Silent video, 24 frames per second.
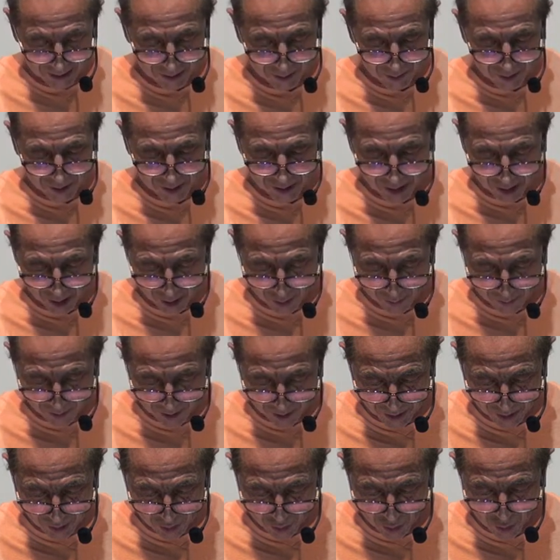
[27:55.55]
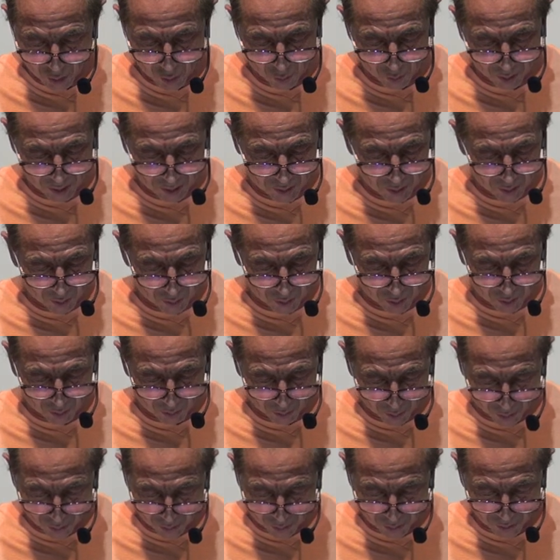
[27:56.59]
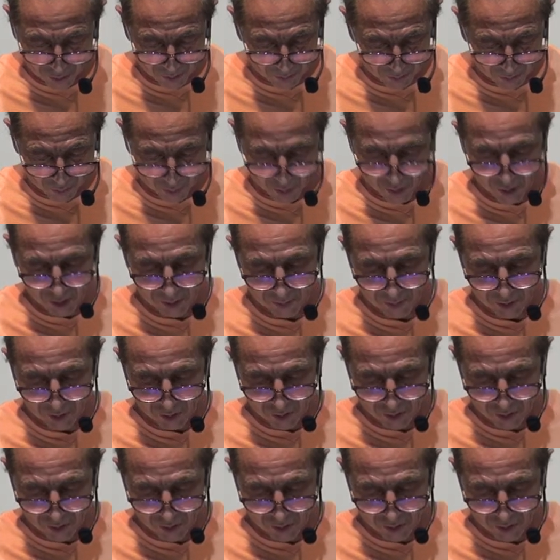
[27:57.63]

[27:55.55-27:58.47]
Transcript: out his armies, destroyed those murderers, and burned up their